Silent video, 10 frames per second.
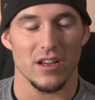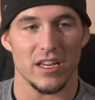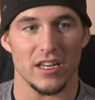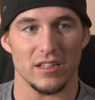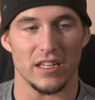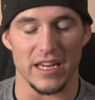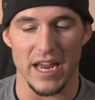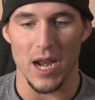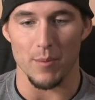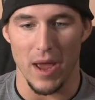he
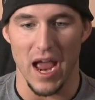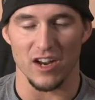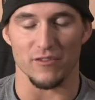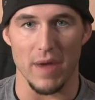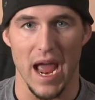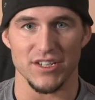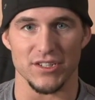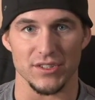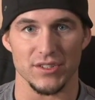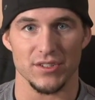had a pack of
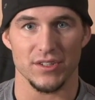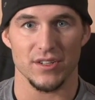matches,